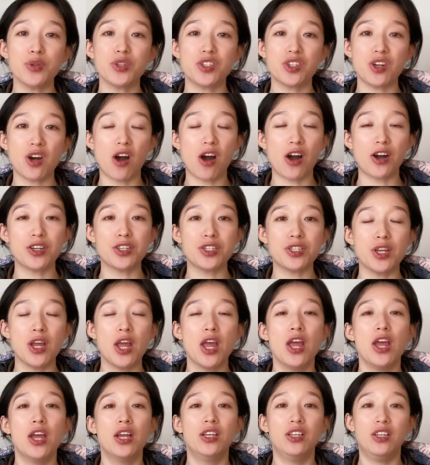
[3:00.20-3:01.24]
starts,
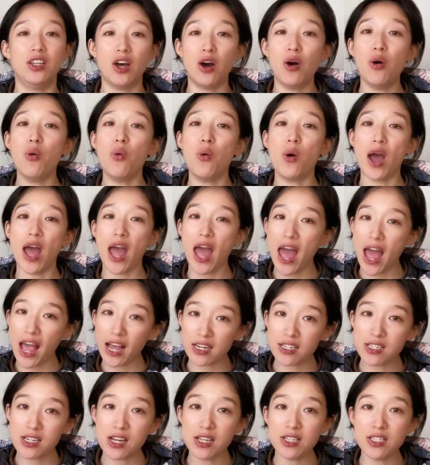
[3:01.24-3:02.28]
no
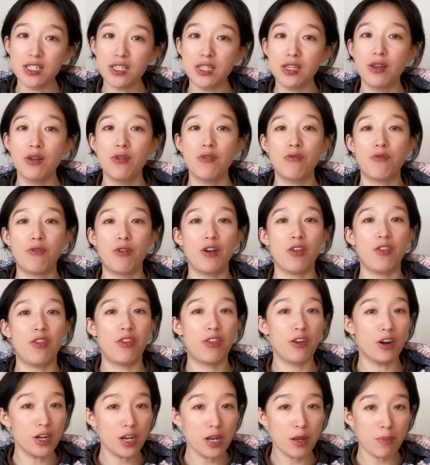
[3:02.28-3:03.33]
actions for
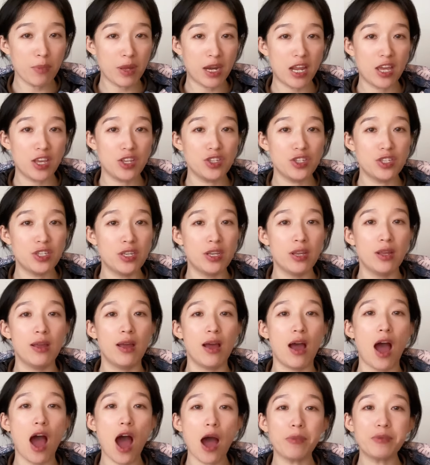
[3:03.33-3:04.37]
30 minutes.
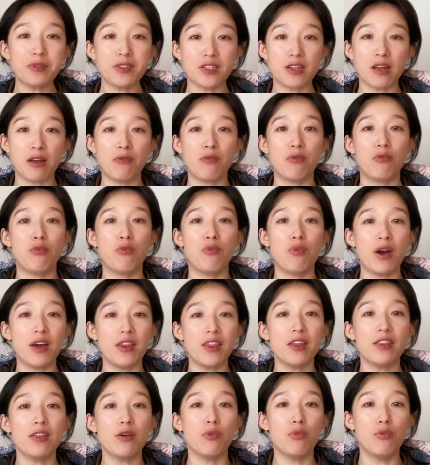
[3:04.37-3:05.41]
Observe
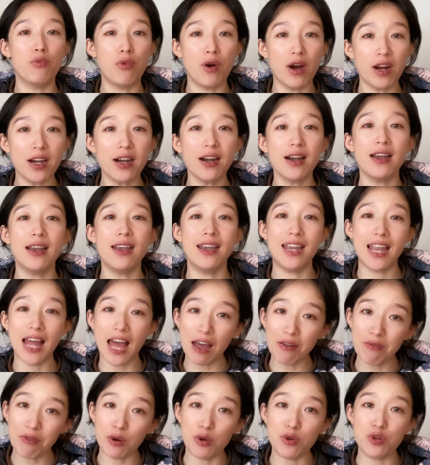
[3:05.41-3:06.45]
whether the water
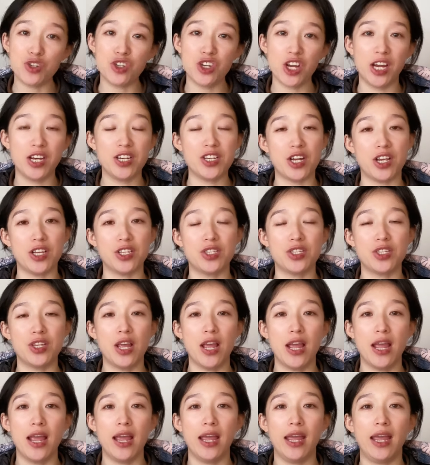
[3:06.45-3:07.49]
level changes
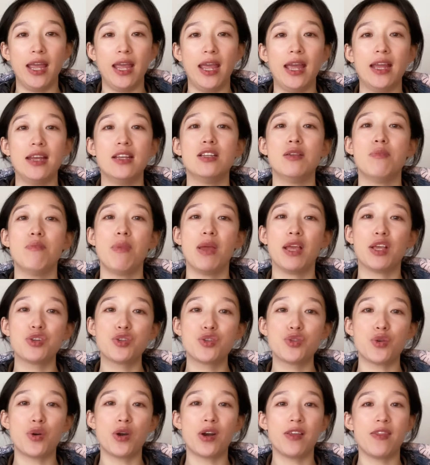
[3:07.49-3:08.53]
and make
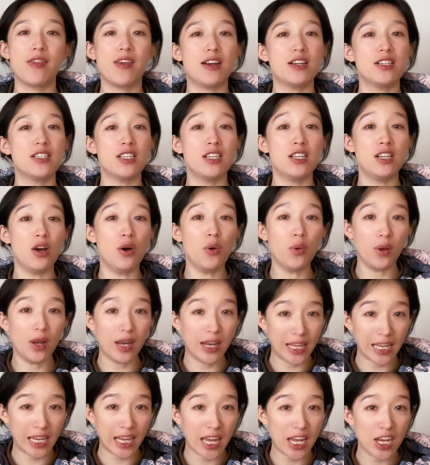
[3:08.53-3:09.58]
sure there's no
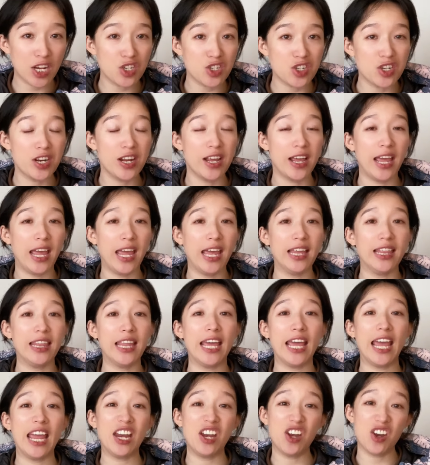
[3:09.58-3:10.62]
leakage in
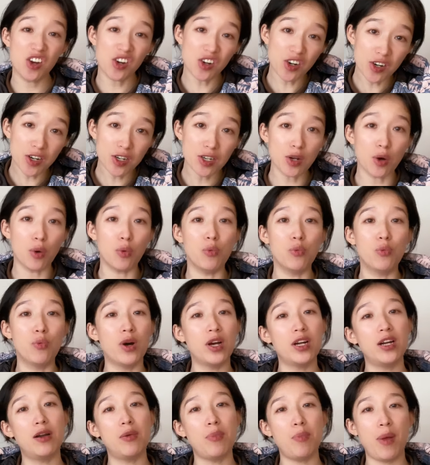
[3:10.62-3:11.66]
the internal
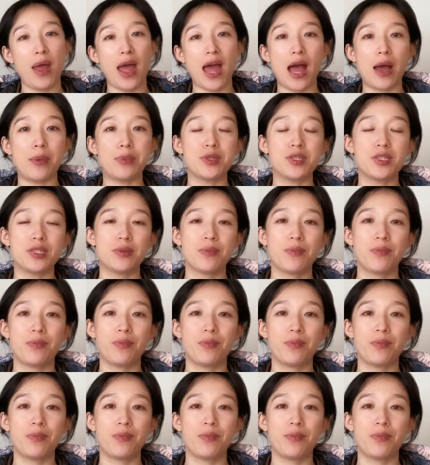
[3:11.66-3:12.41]
water pipes.